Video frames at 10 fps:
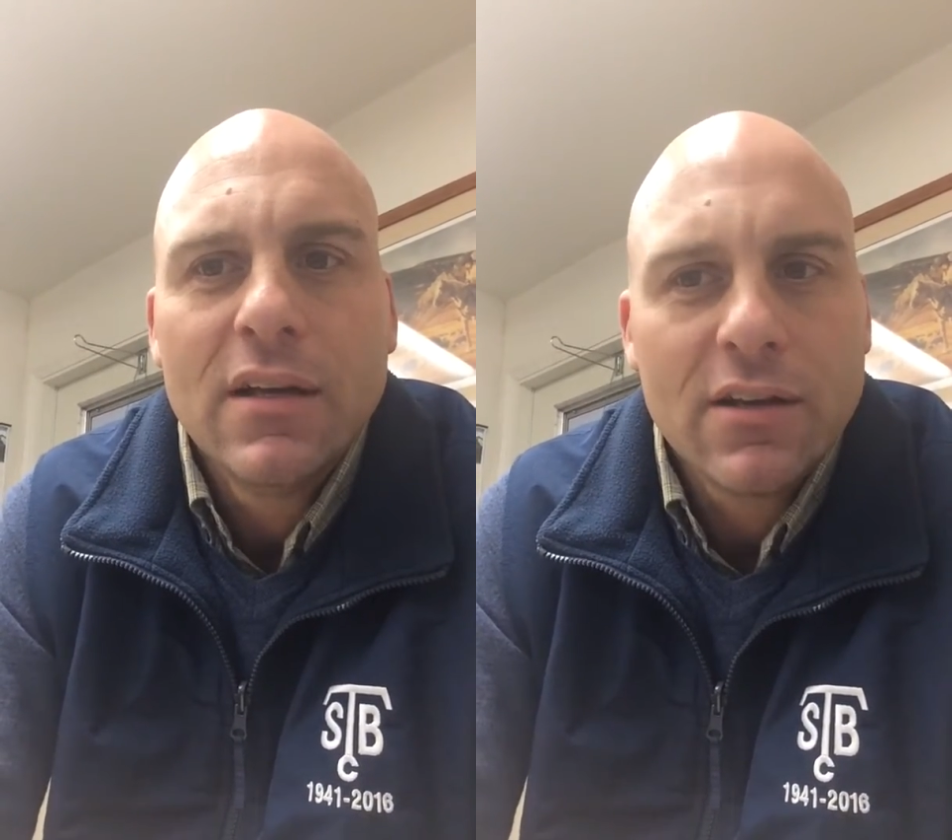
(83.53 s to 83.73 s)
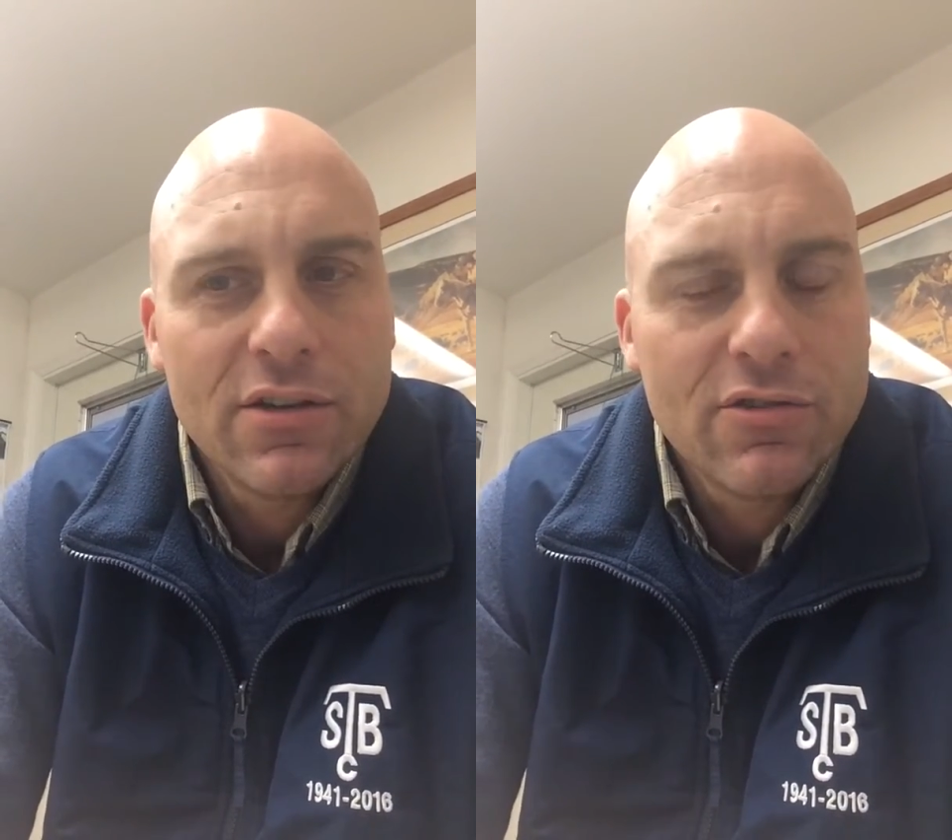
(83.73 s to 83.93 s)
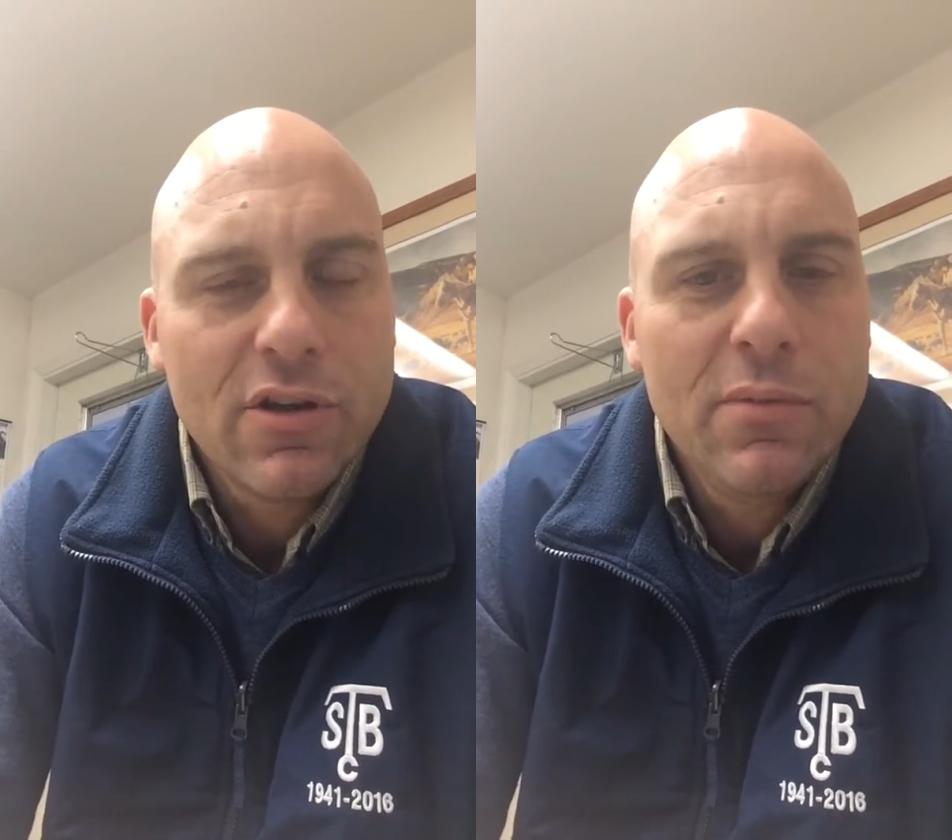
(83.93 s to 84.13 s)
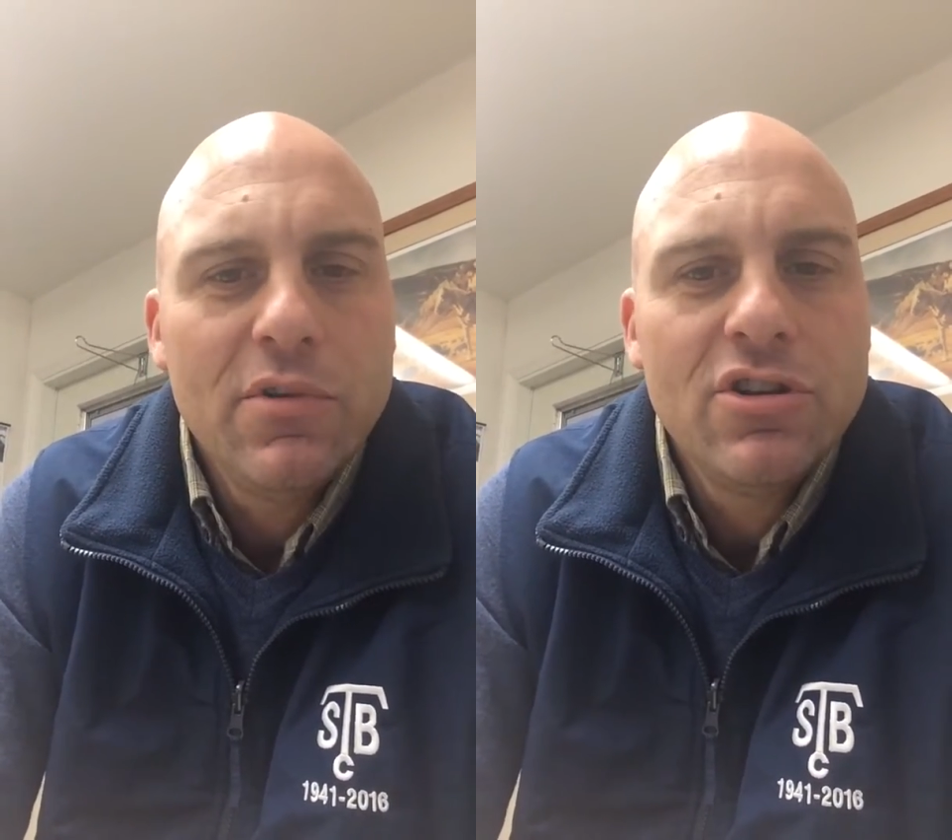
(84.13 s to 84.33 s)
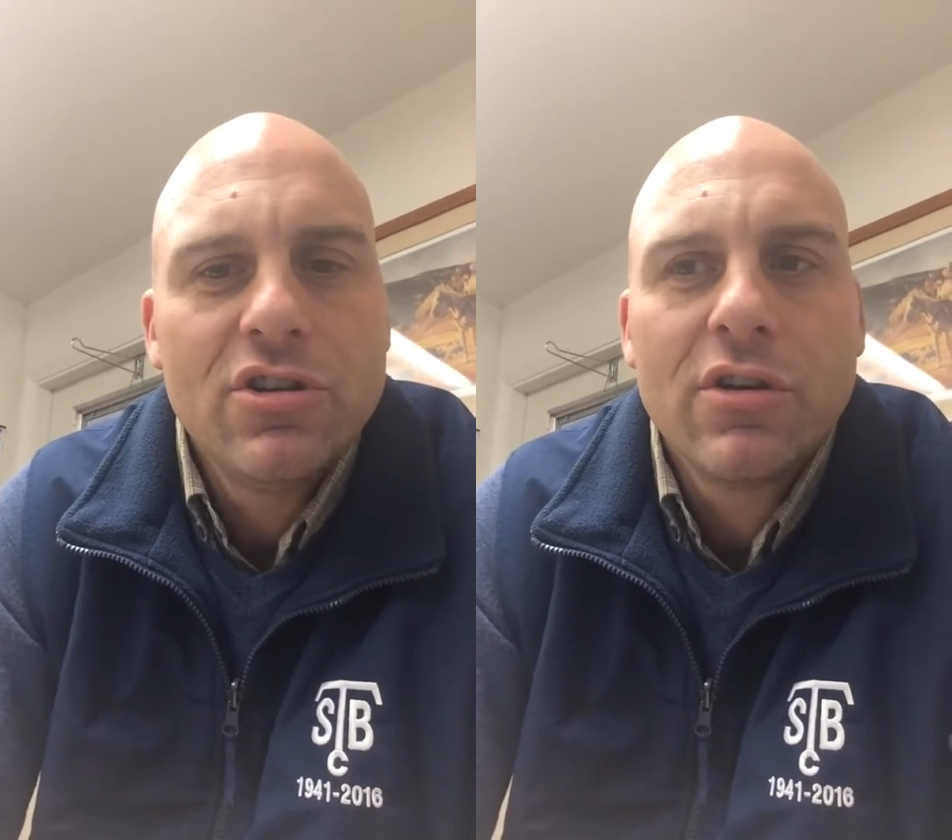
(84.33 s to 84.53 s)
Because
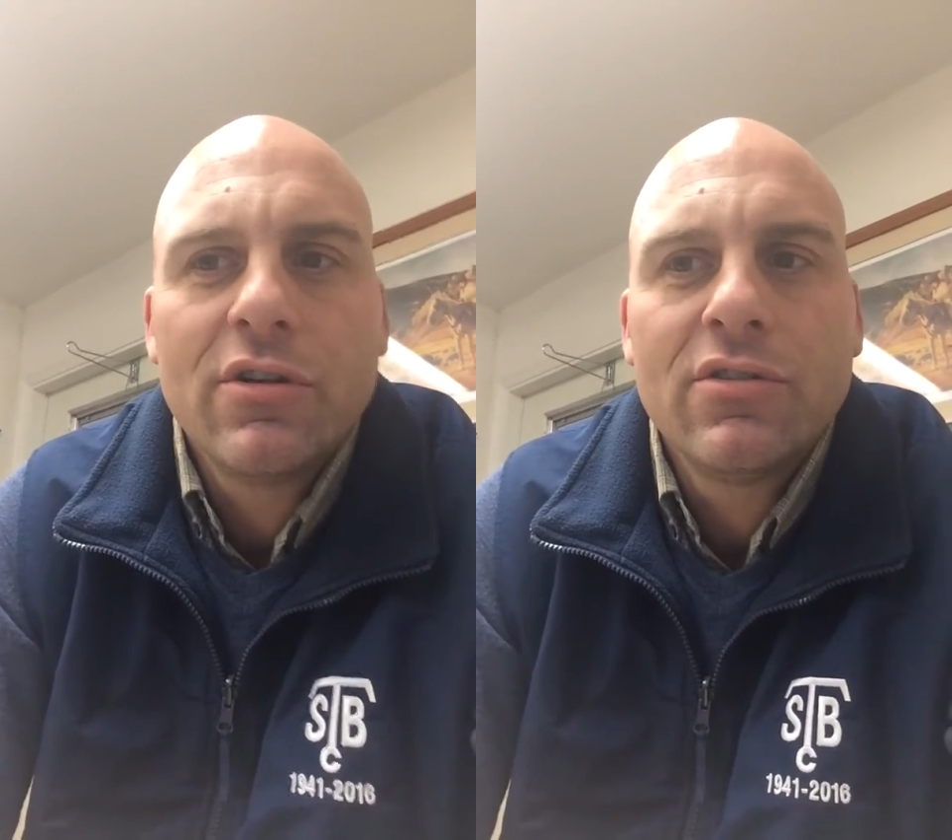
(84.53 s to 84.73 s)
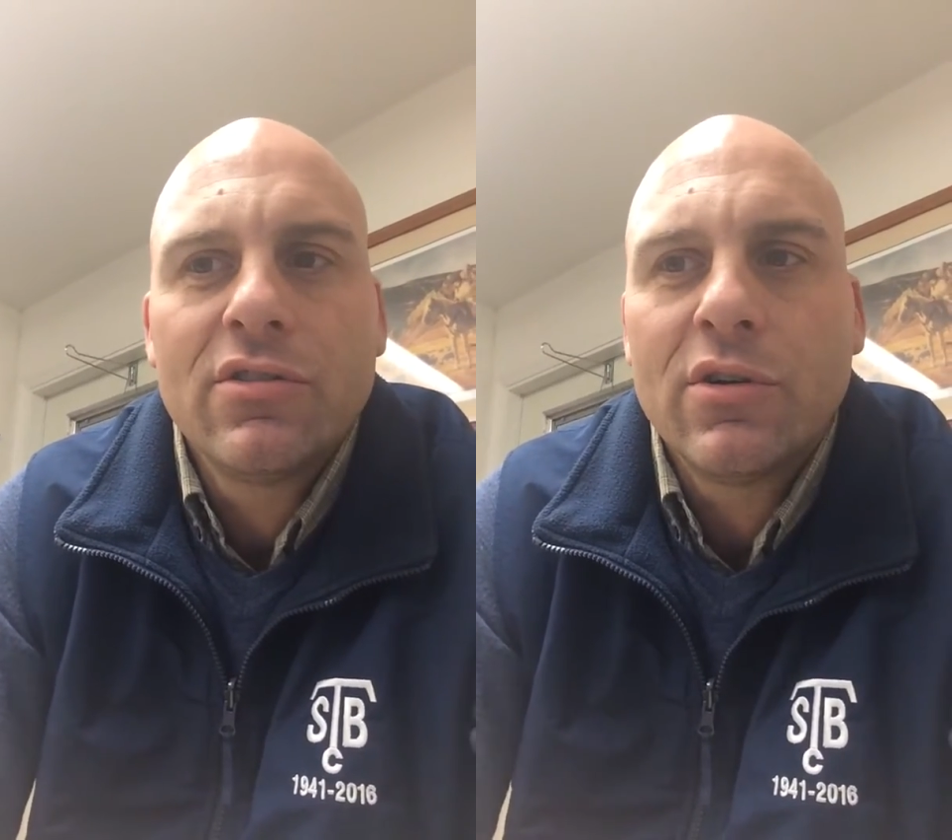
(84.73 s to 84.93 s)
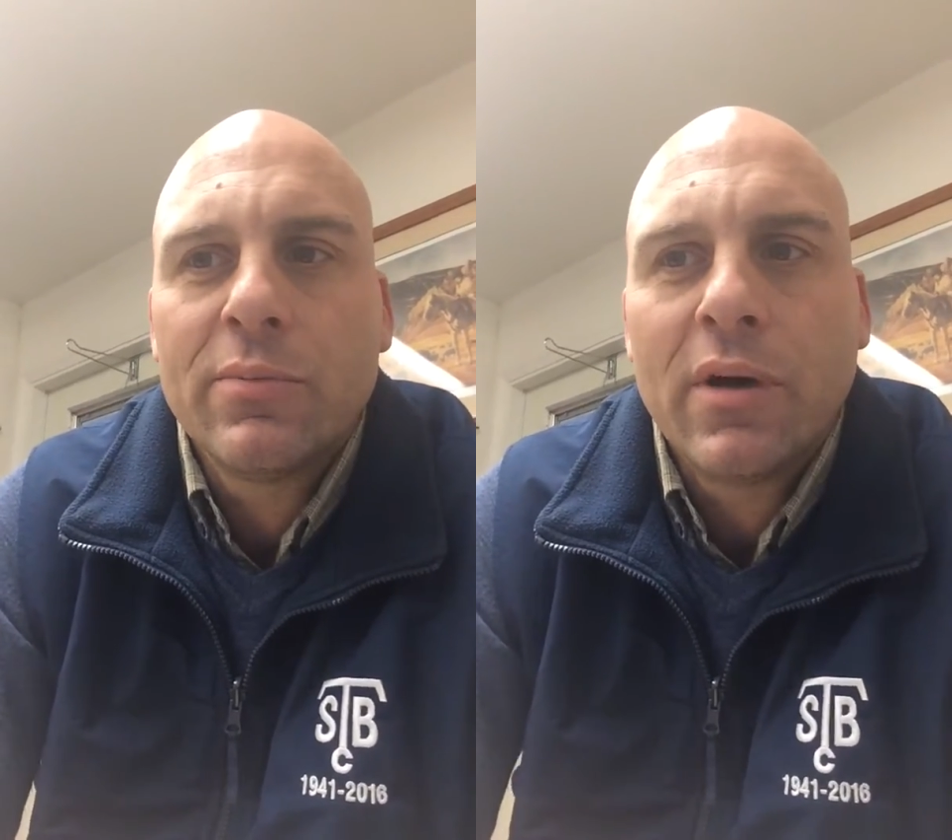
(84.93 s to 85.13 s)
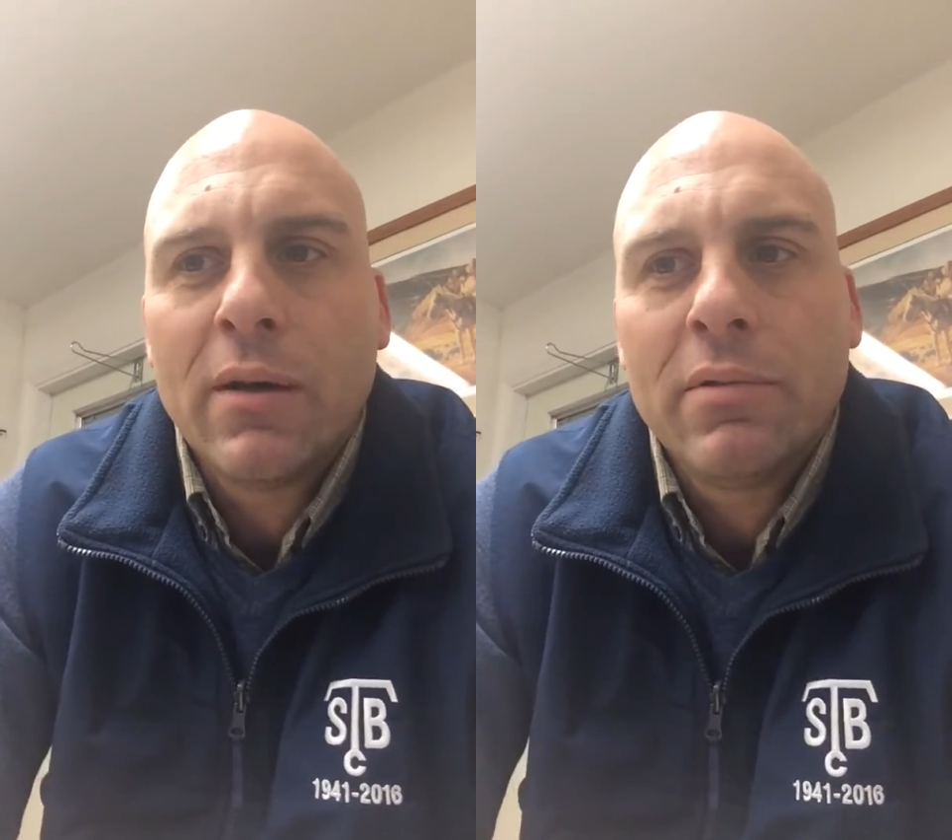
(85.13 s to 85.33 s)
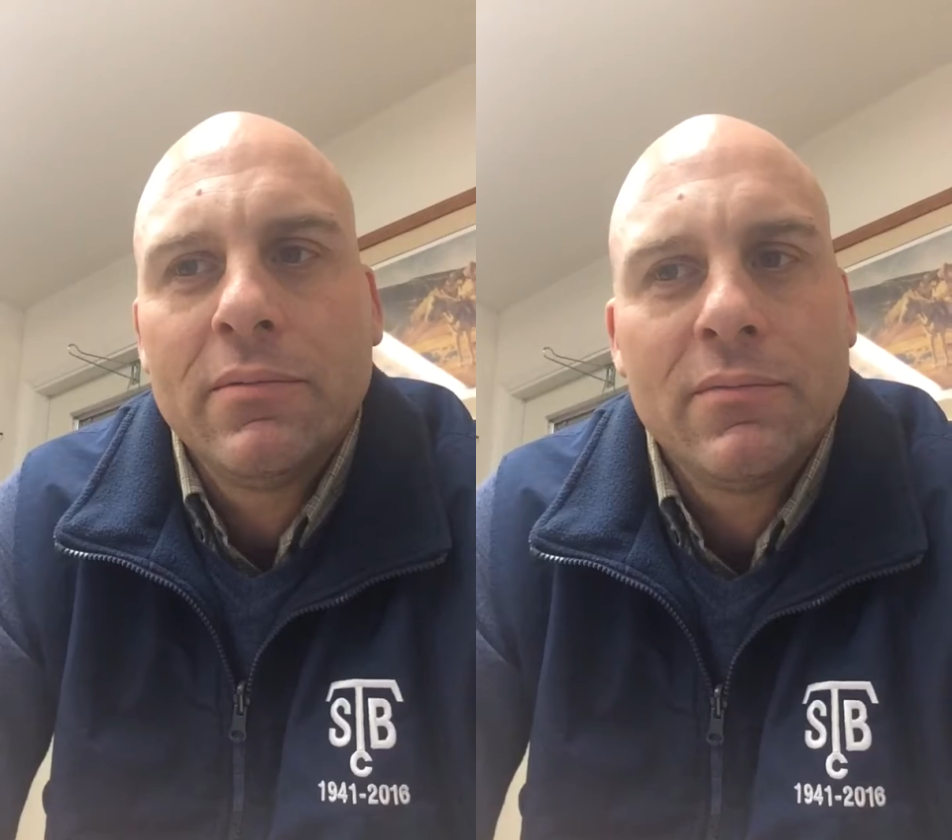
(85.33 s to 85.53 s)
cream and sugar and soda
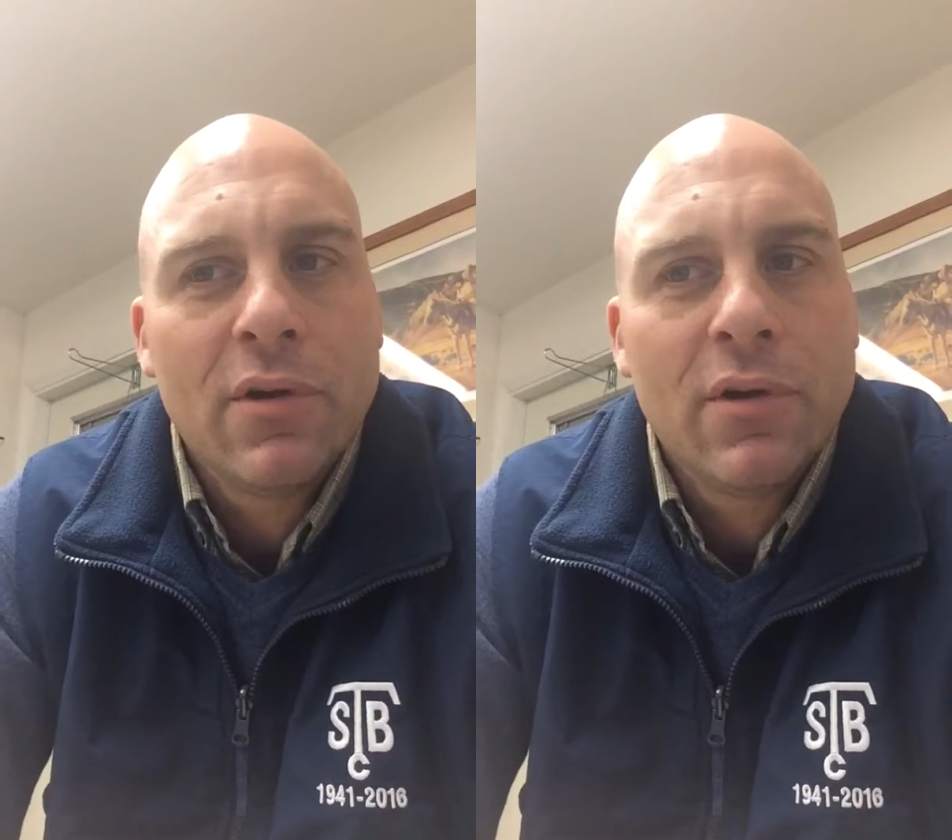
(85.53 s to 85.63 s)
pop